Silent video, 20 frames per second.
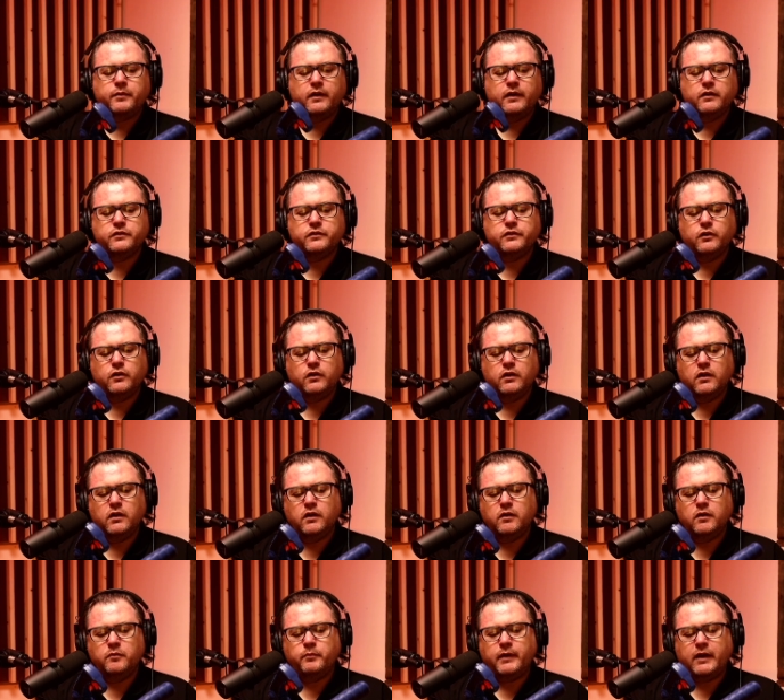here is
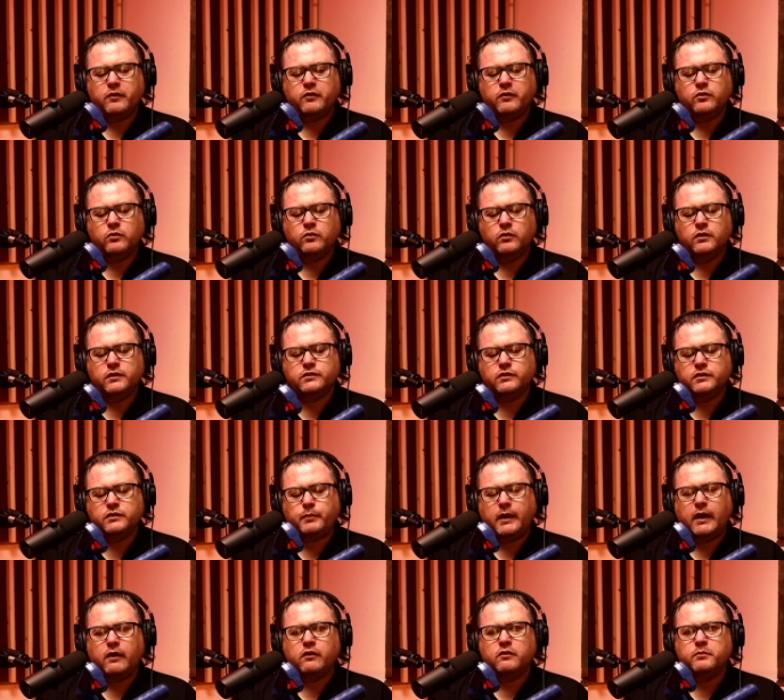your battery door. So it's
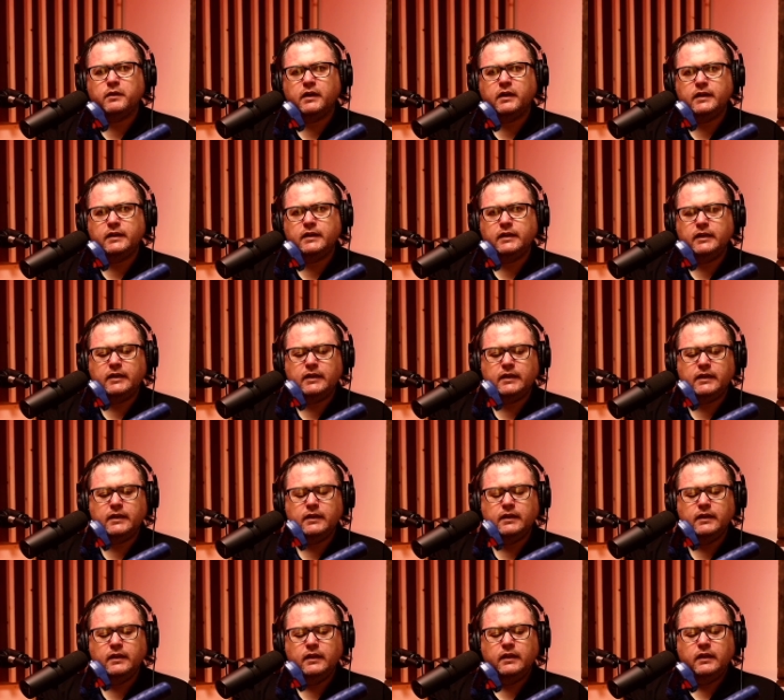powered by
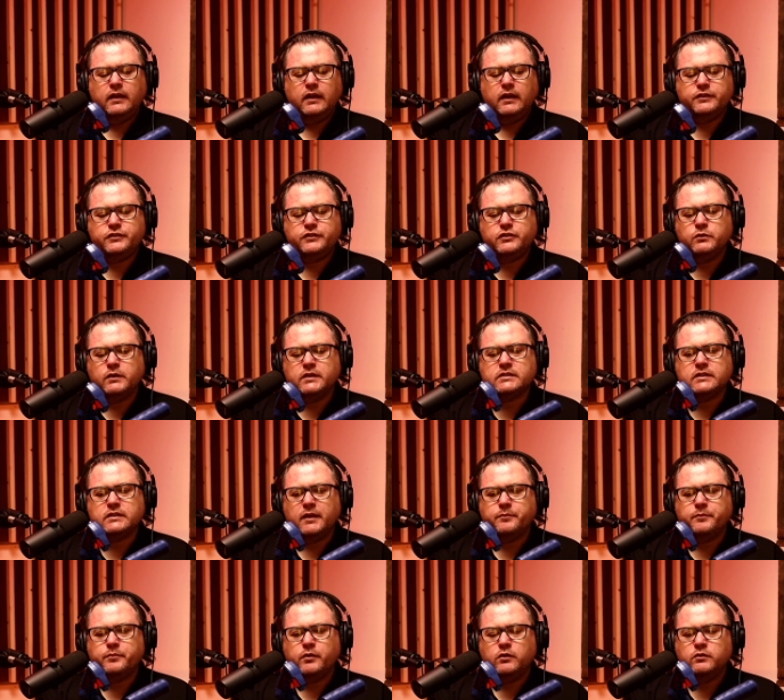a 2S
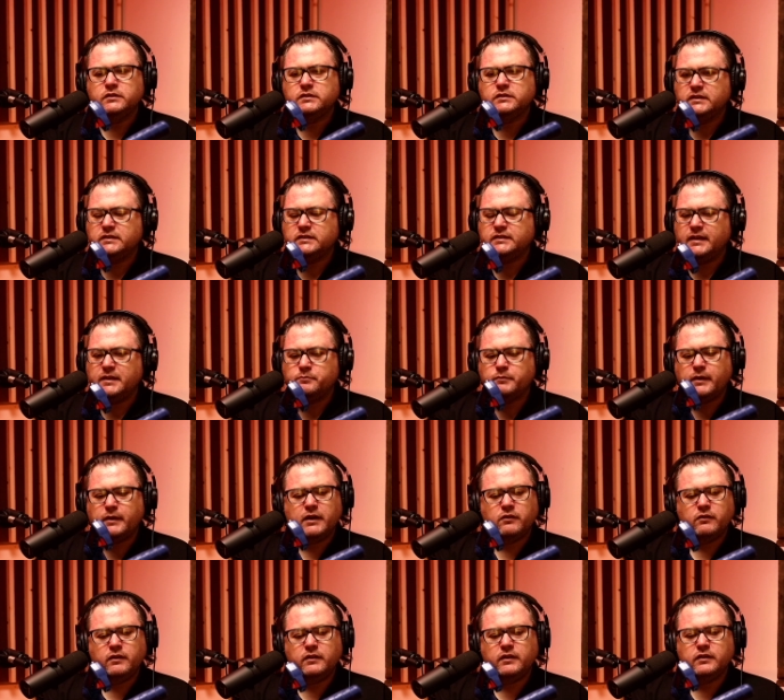LiPo. It's the same
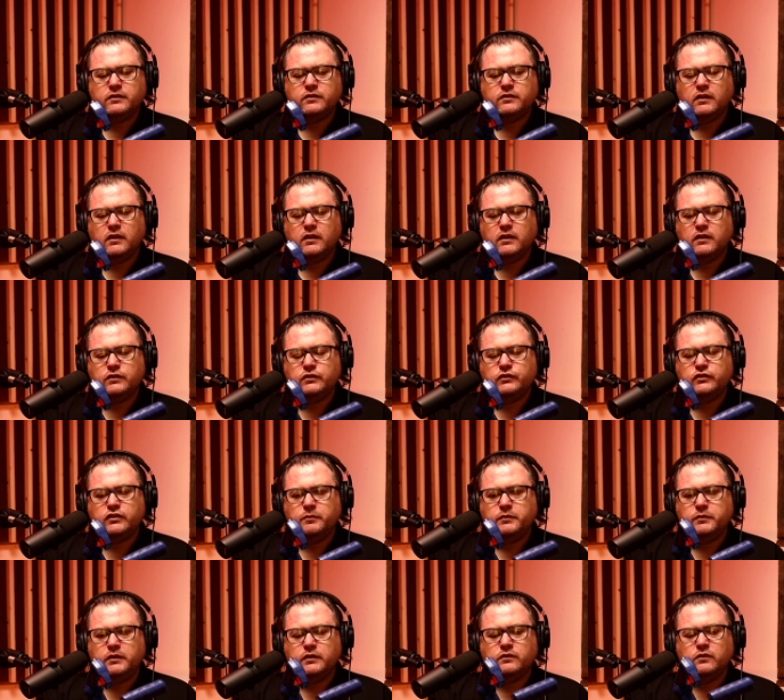battery that's
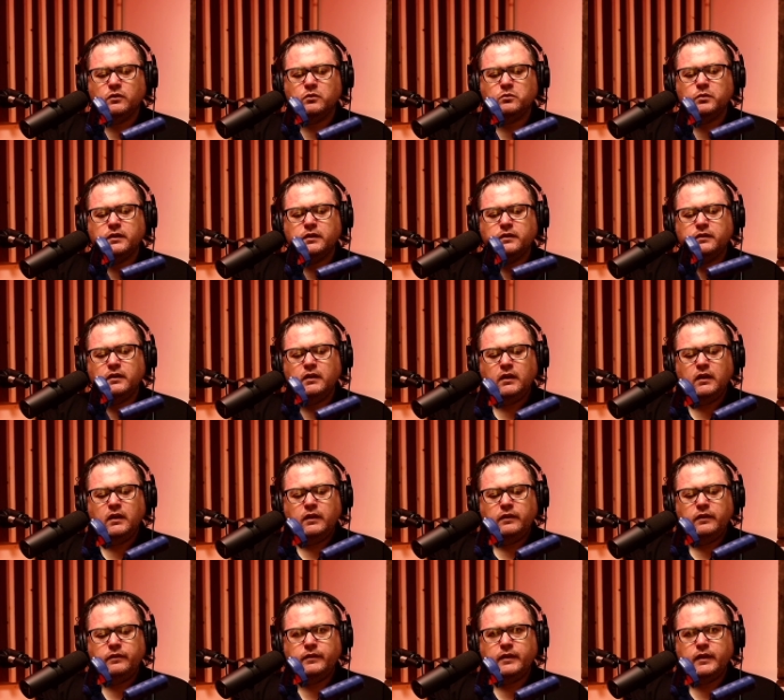shipped and sold with
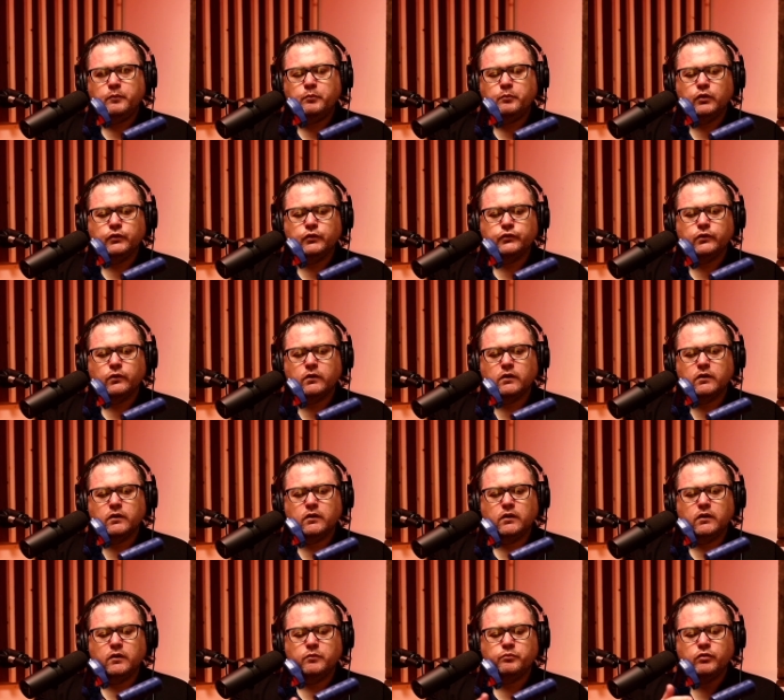the
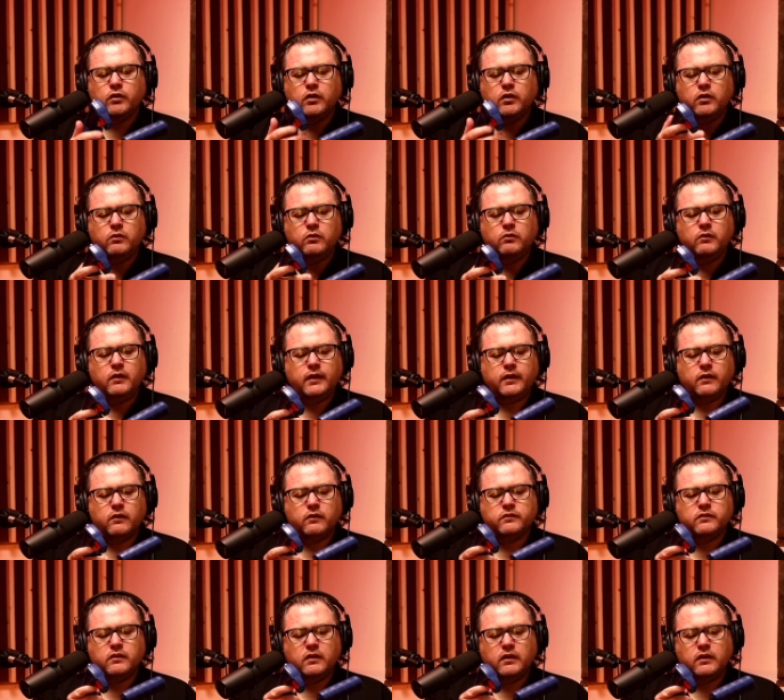Pulsar Pro,
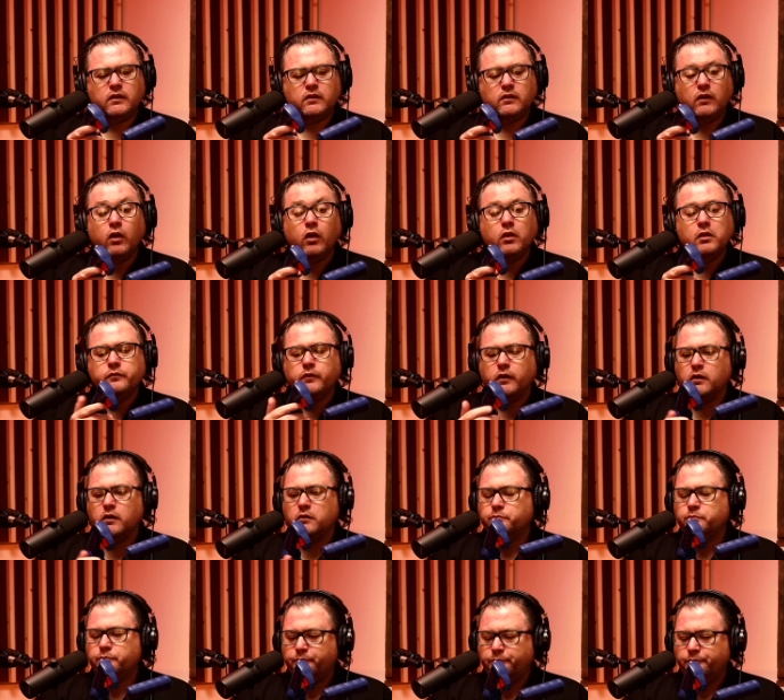and all of
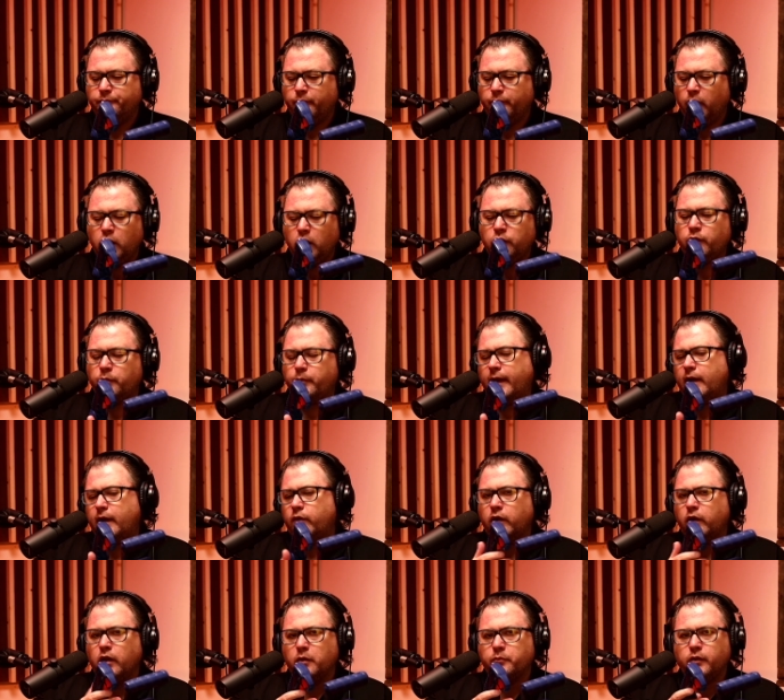our
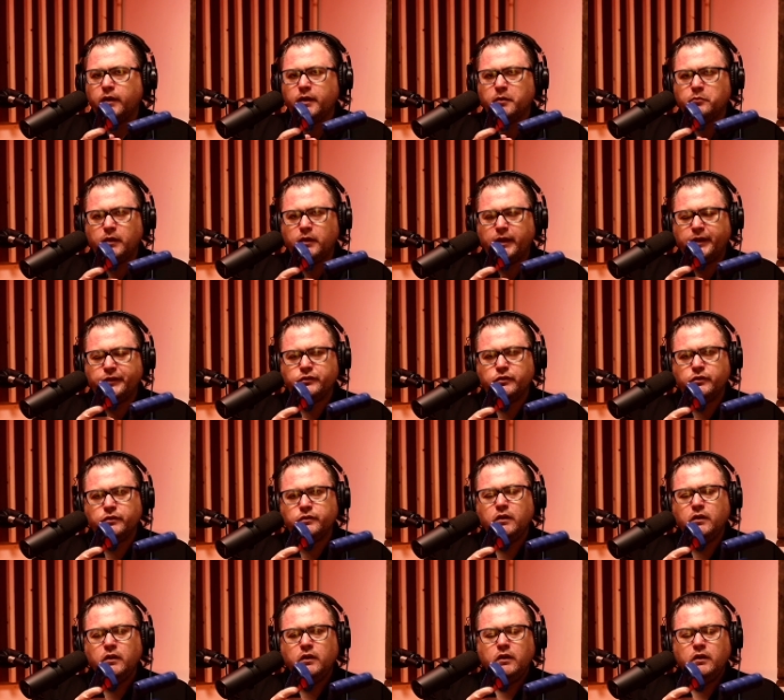battery operated blasters